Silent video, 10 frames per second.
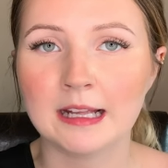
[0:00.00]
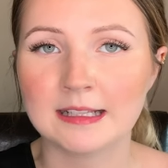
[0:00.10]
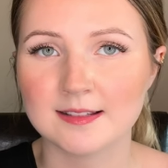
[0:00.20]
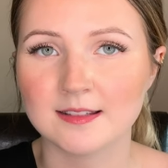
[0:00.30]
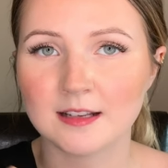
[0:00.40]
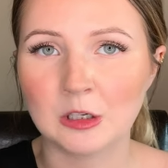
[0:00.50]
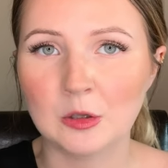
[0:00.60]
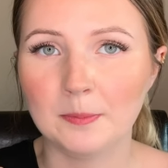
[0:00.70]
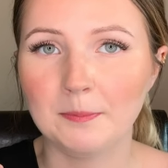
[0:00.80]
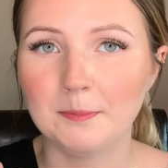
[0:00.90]
a
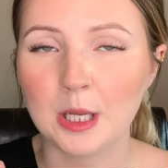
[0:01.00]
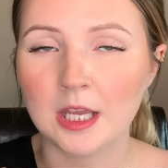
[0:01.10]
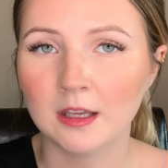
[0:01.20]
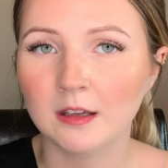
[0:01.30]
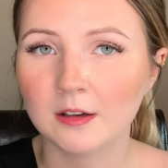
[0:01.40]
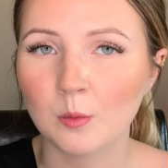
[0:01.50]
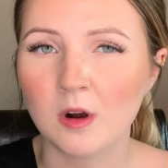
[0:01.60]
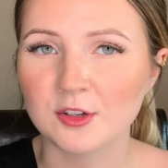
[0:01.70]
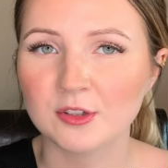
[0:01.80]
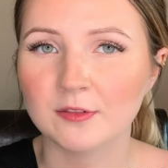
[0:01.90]
subtle pink
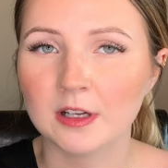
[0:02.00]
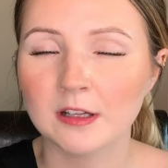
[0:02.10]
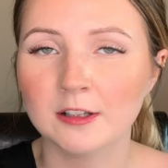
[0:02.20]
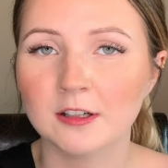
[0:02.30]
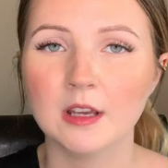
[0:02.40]
wash of color.